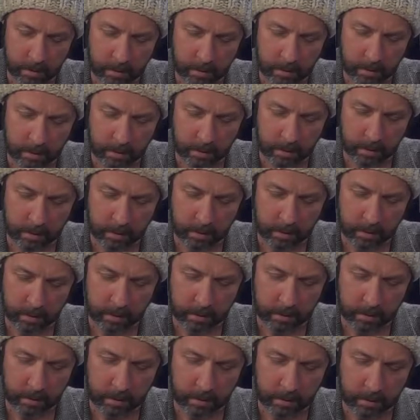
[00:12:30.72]

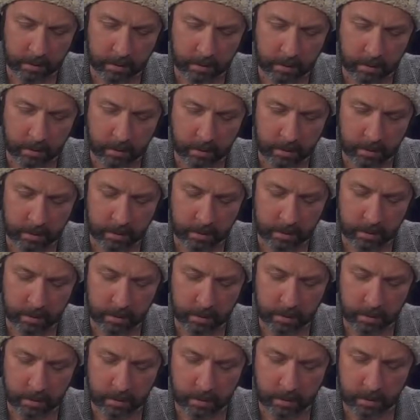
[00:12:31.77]

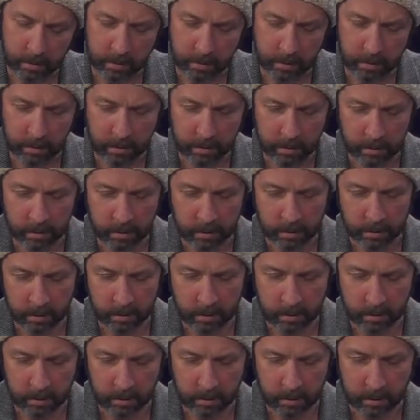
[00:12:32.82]

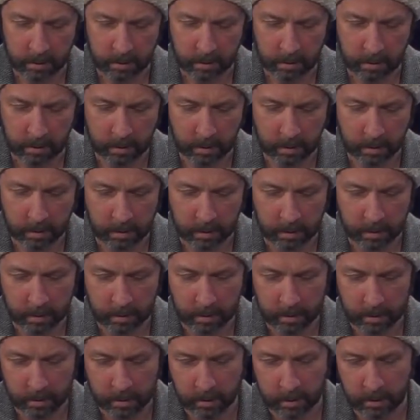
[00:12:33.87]

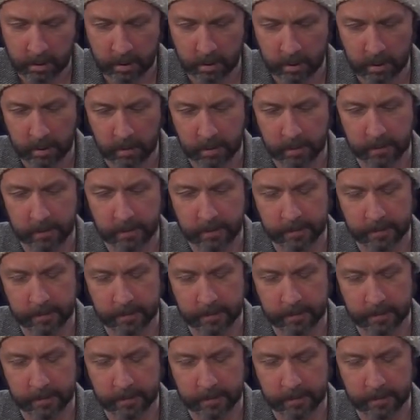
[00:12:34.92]
(not speaking)